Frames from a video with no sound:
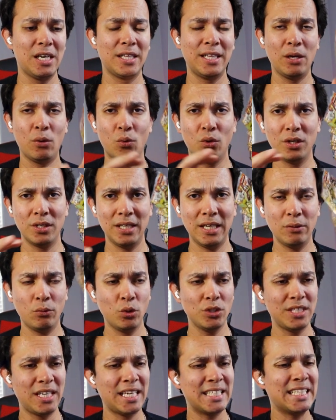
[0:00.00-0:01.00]
It
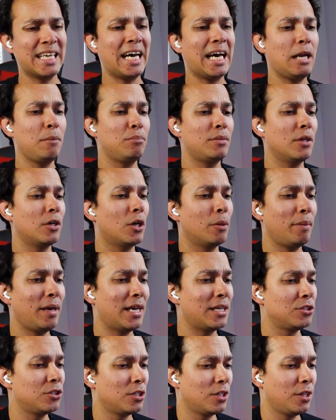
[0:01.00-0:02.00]
wasn't as hyped up
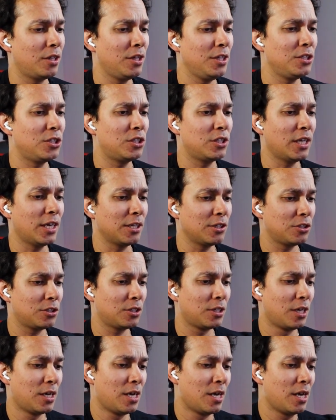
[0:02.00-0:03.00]
as these
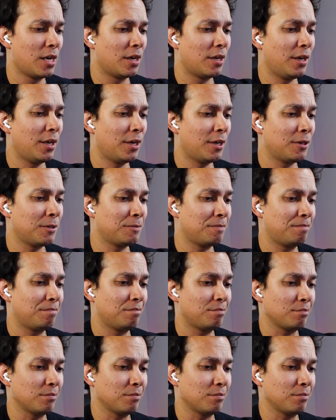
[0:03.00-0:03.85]
sets. Now,